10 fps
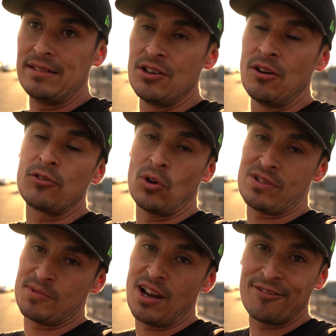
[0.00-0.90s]
You know, of course,
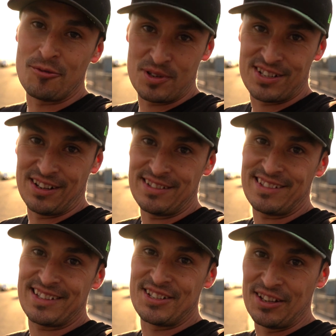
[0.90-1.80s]
I'm talking from a
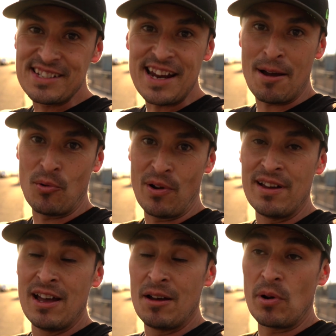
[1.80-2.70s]
stunt
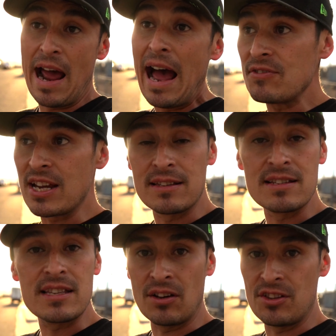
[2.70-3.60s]
standpoint, but I have taken
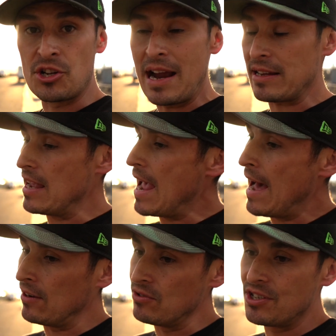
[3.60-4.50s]
this thing on the track. It
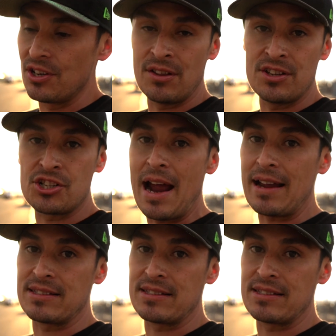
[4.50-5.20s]
handles good on the track.